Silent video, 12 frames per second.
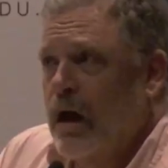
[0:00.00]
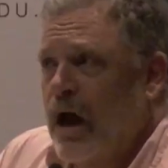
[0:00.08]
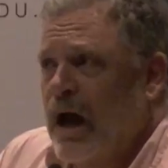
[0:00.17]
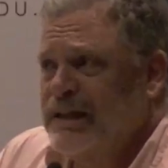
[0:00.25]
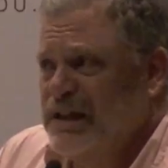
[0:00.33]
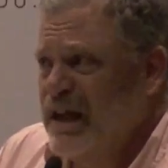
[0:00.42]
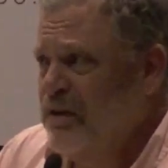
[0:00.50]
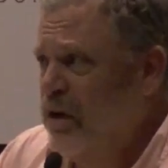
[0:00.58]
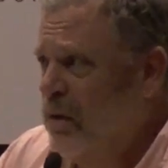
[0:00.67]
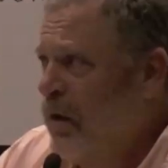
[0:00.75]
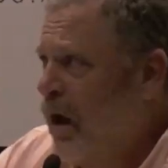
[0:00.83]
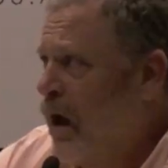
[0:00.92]
I said,
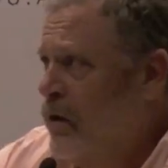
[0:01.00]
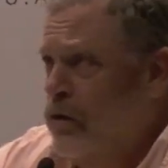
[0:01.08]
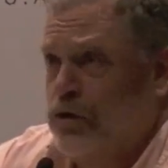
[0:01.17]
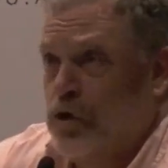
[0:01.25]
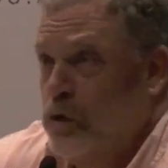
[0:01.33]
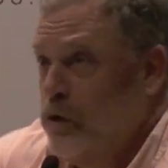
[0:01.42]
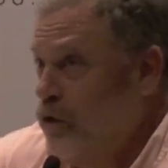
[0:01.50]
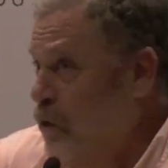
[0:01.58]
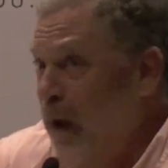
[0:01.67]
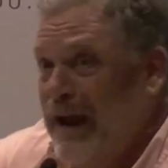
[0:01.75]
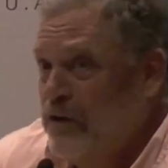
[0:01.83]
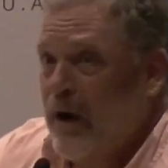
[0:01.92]
you're the
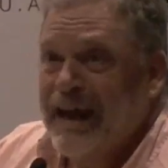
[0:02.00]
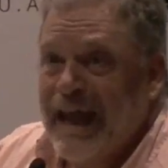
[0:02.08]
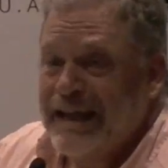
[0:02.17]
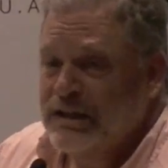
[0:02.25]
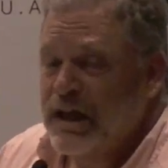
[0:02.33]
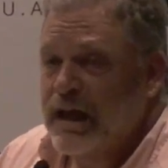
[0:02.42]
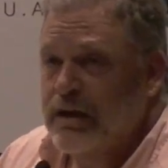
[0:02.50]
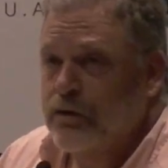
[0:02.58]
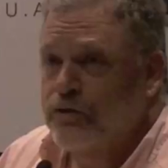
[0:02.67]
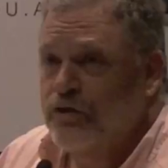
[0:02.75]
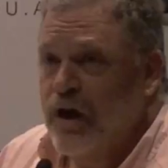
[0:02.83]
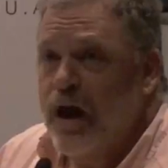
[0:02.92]
director, I can't take your
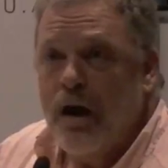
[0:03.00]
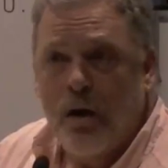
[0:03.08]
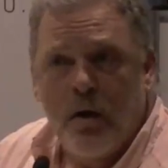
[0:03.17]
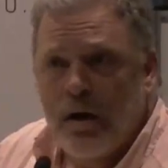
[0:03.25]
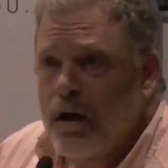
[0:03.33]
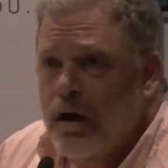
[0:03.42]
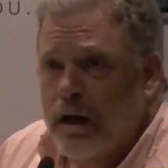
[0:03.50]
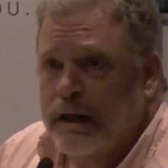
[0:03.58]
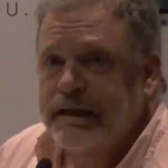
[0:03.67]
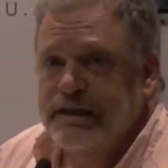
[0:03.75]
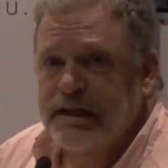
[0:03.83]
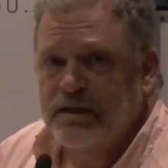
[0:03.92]
chair. And
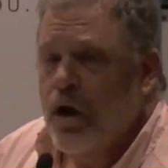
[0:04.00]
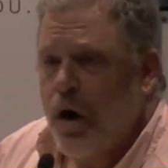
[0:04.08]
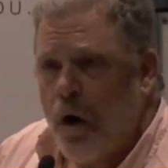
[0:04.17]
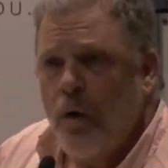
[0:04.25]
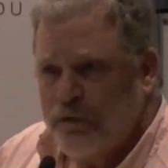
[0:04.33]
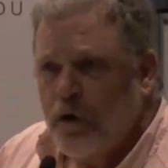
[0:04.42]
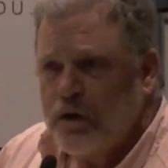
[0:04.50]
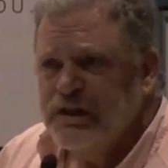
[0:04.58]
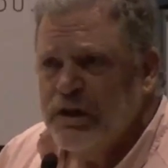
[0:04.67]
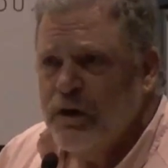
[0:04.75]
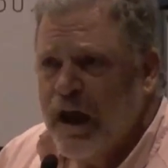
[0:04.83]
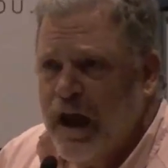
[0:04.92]
he says, oh, of
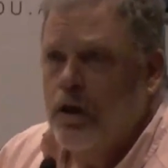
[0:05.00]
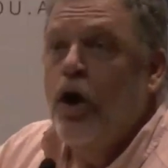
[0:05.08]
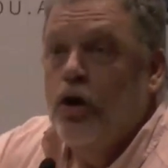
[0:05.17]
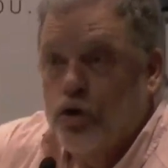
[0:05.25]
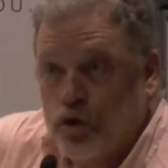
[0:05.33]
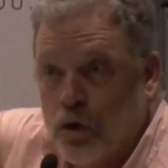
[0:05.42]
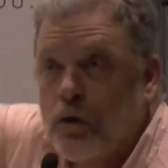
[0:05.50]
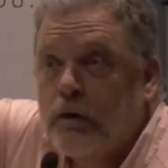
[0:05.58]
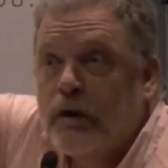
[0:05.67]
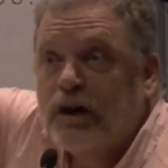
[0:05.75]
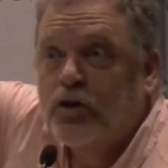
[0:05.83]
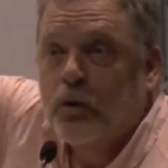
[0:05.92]
course you can. You're
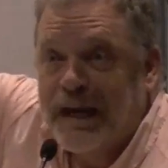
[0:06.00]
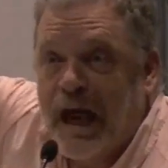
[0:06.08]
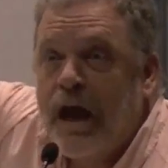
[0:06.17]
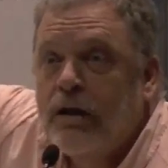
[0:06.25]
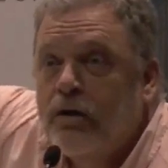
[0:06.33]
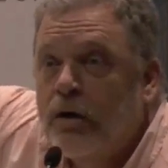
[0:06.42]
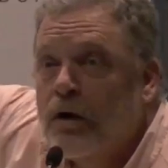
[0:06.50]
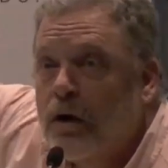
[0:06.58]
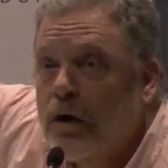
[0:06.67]
the creator.